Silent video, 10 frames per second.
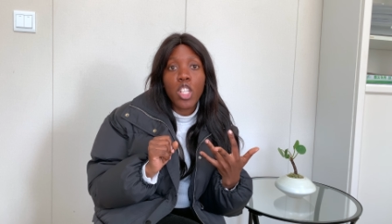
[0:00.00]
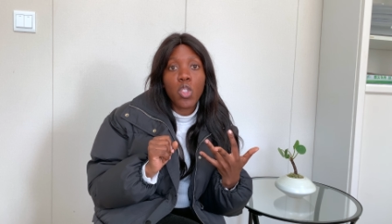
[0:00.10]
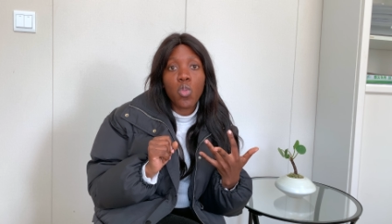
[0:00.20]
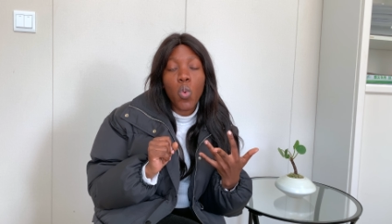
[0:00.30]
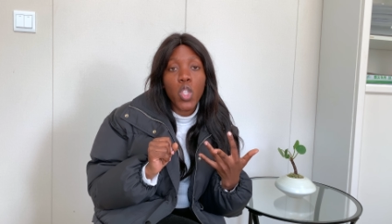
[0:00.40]
in
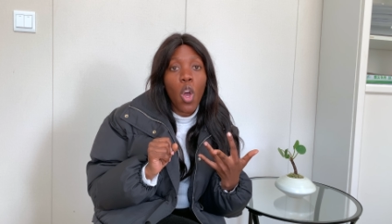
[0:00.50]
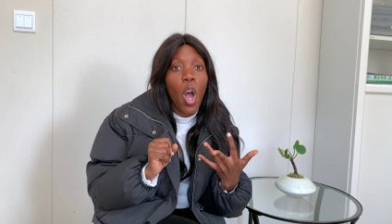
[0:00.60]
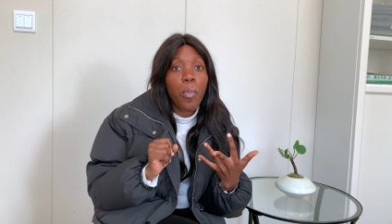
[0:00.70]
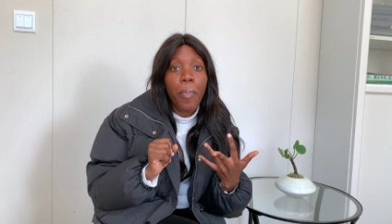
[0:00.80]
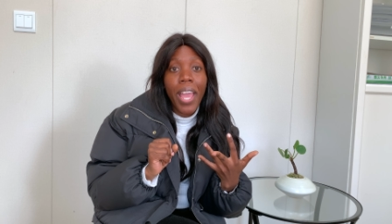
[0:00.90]
stores, I
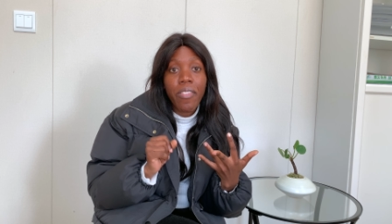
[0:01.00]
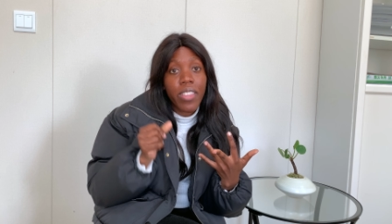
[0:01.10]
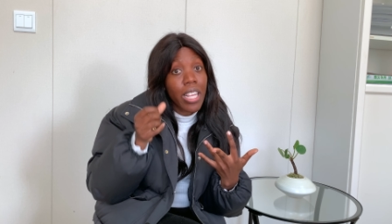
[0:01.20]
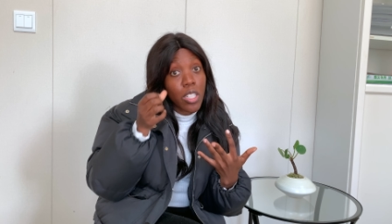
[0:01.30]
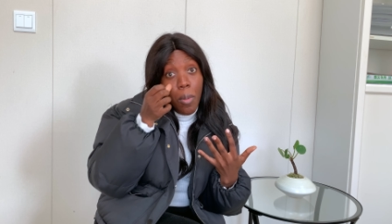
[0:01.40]
can't pay for
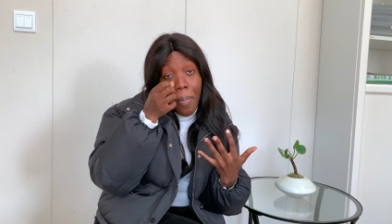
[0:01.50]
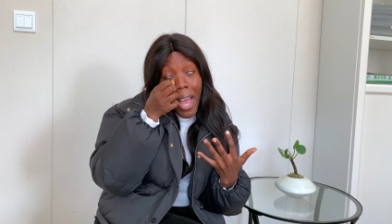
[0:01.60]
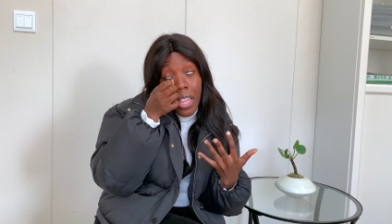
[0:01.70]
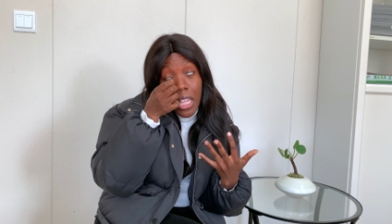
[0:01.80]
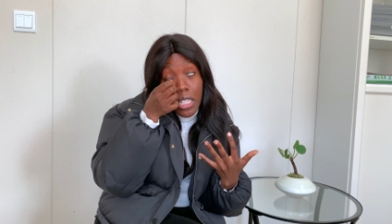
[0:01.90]
things or
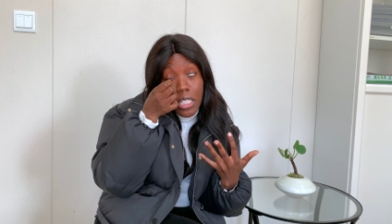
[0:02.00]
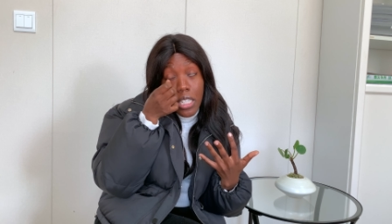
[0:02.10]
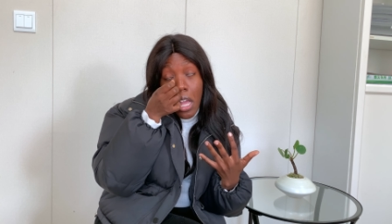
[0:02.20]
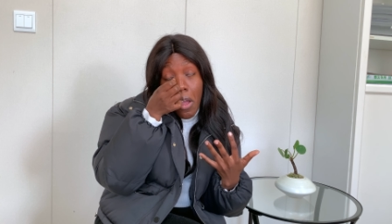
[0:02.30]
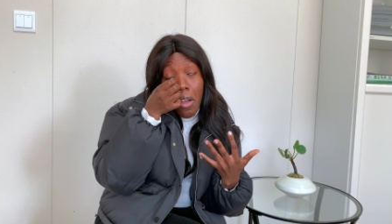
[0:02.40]
buy things,
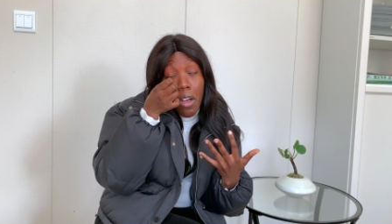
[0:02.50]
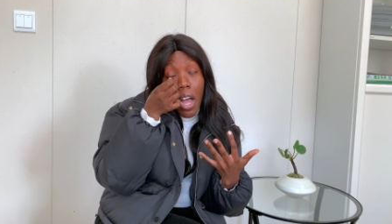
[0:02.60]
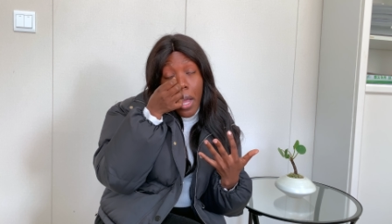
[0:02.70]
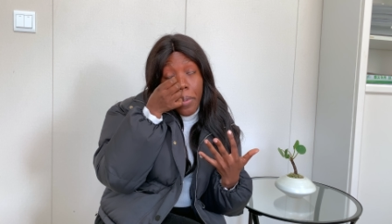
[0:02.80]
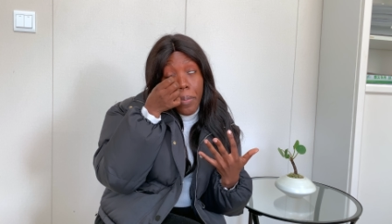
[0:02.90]

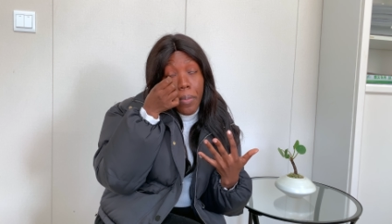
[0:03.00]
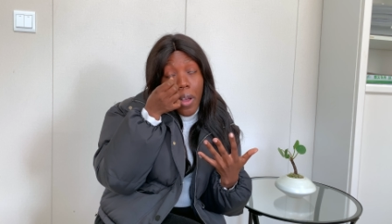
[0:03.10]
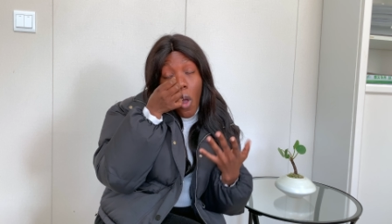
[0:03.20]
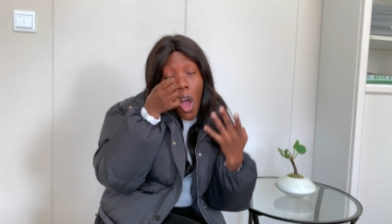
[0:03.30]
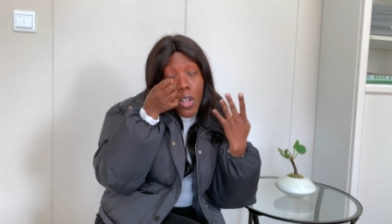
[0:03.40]
um,
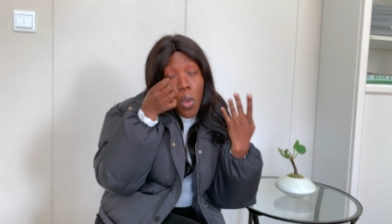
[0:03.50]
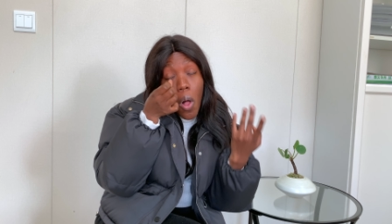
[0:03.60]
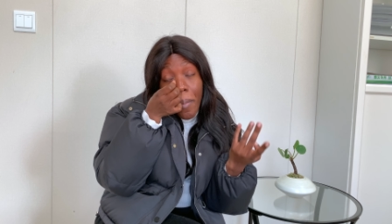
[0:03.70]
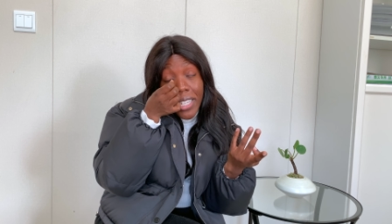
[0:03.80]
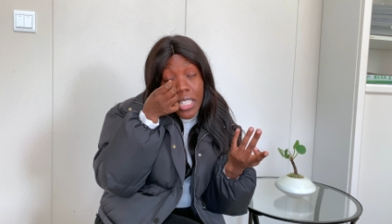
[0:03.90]
can't
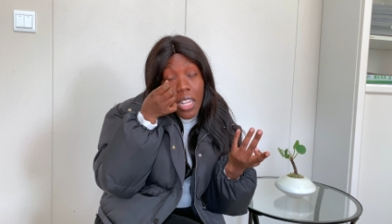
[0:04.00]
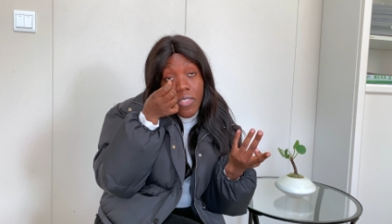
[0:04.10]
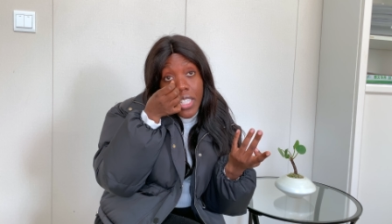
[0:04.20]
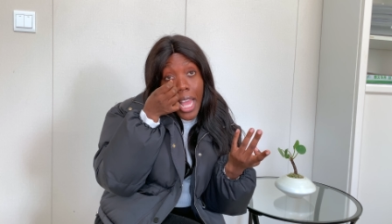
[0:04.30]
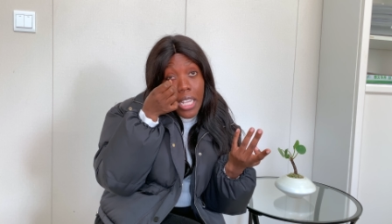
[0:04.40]
call
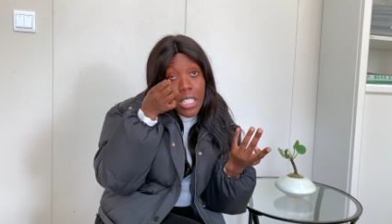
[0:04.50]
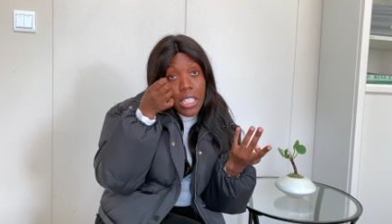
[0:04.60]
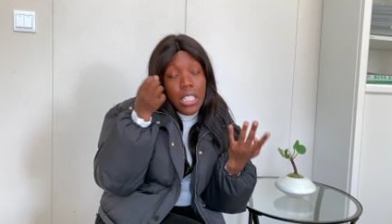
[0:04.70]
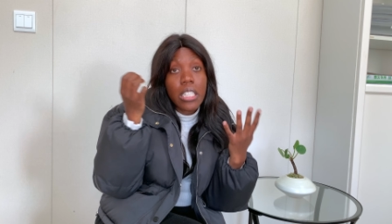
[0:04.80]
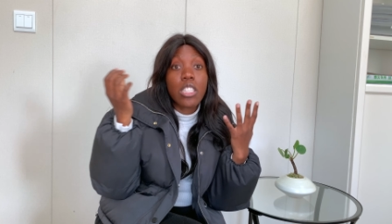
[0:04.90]
myself
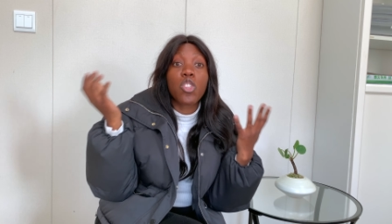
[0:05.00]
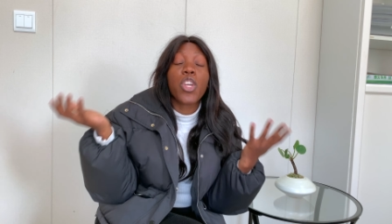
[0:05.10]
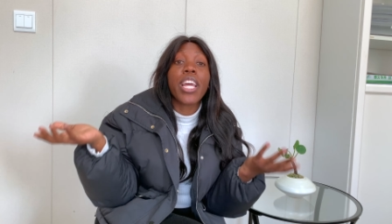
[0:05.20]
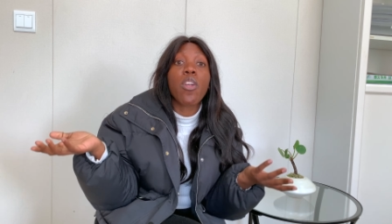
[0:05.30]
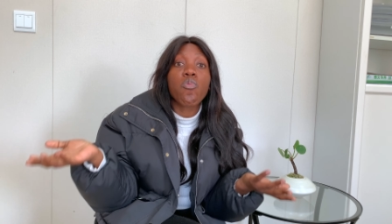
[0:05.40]
taxis to
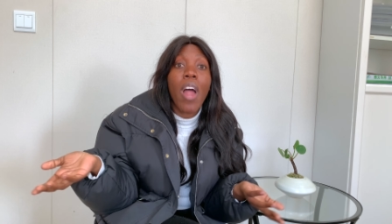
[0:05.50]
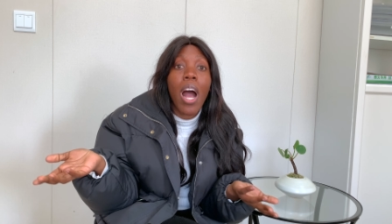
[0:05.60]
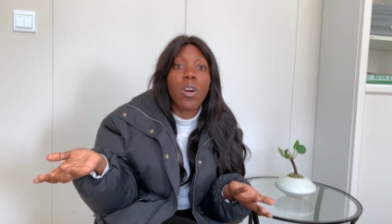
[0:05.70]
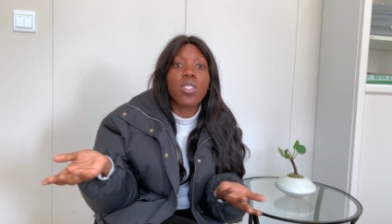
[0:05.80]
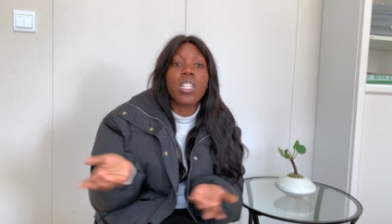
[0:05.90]
get around.